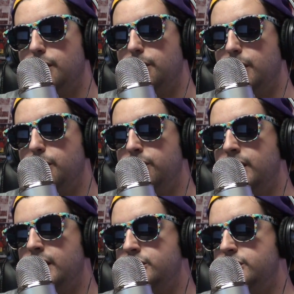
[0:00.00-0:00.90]
Well, we've
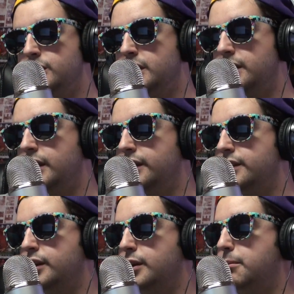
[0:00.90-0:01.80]
got shit like
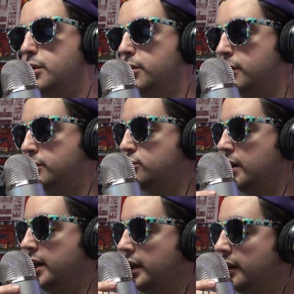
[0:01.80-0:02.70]
the Komodo
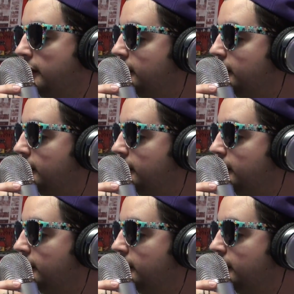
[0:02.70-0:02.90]
dragon.